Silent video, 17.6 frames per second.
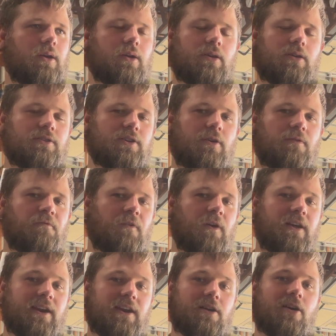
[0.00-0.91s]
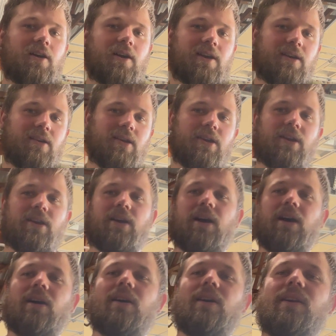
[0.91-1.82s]
So Friday night,
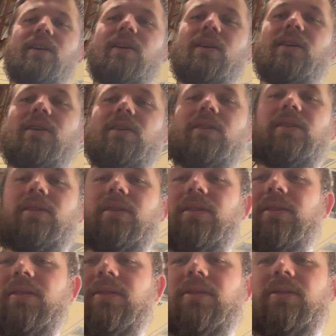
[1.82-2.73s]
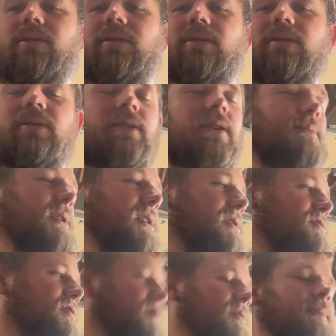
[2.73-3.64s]
I made
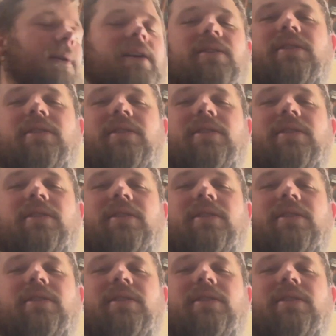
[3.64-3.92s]
a trip out of